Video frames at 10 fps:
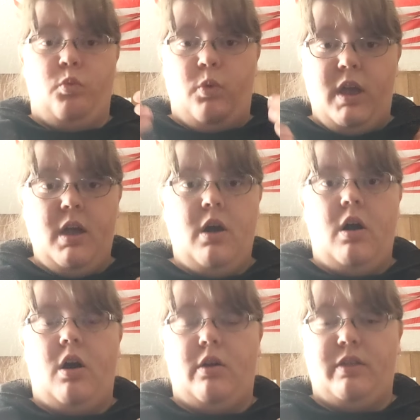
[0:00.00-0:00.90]
We
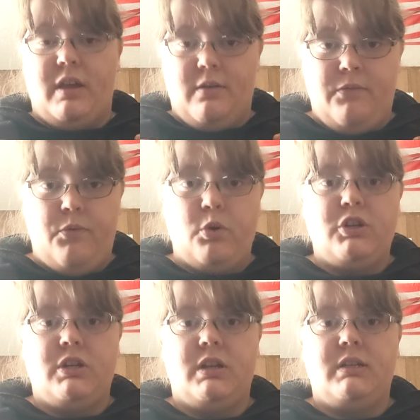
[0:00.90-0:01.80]
are the
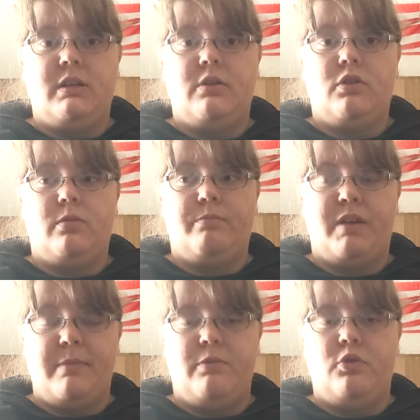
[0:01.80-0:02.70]
unfortunate
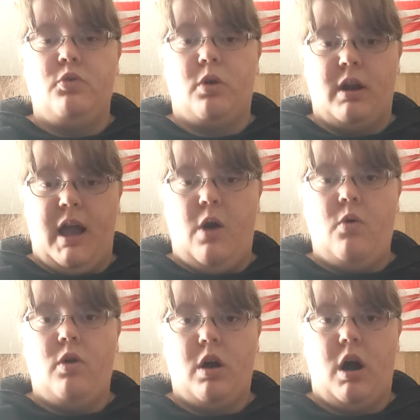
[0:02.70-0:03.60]
people who are
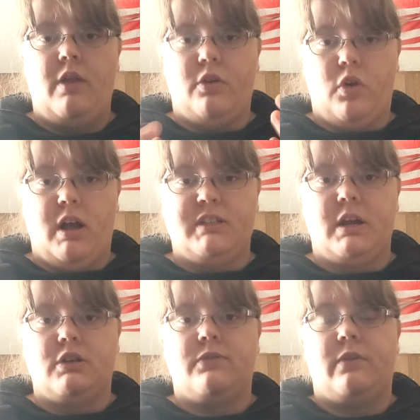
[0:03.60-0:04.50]
now caught in the
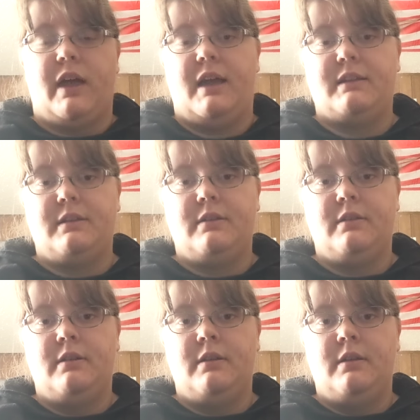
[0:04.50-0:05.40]
crosshairs for that.
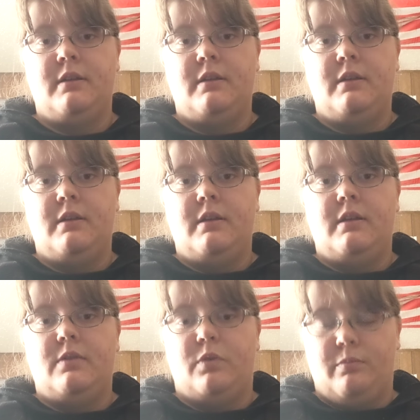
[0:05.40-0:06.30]

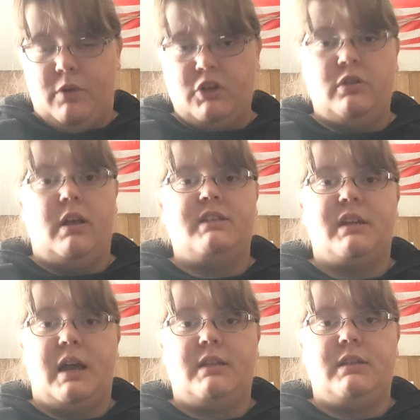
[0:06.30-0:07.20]
When martial law is
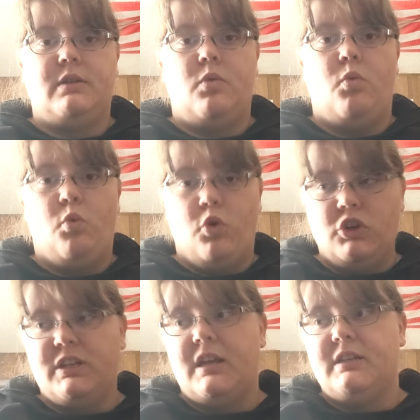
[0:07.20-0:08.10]
enacted,
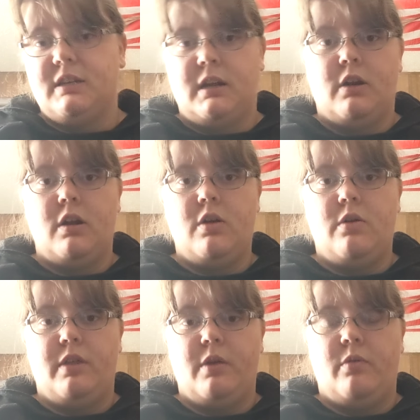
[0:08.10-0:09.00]
worst case
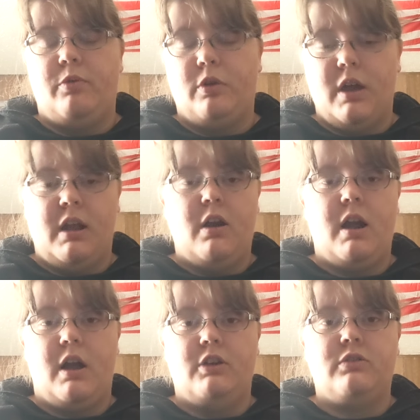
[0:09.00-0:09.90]
scenario, they will pull you out of your
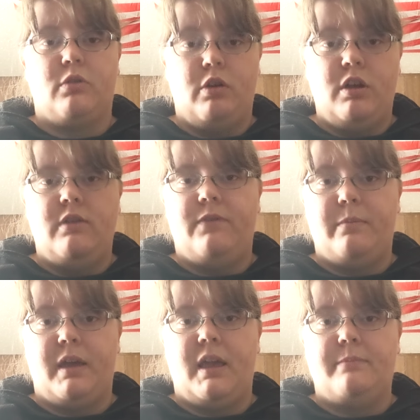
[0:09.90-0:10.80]
house, throw you into
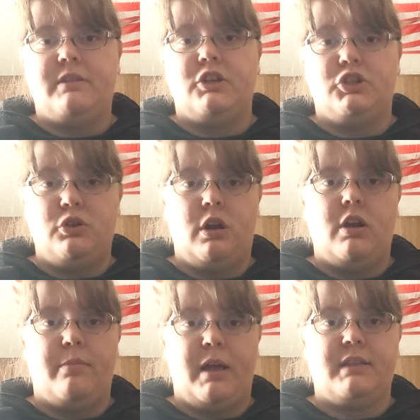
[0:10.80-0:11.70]
FEMA camps, and shoot all
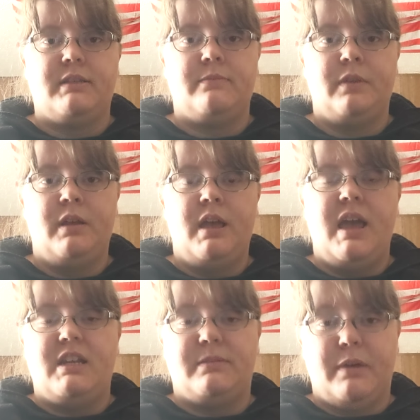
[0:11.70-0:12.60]
your pets,
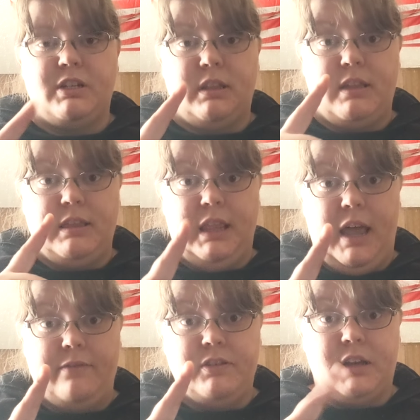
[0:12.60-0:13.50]
and especially
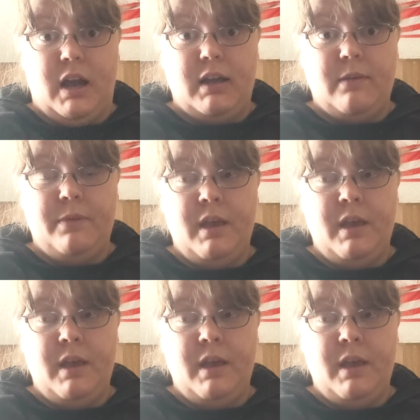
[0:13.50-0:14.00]
livestock.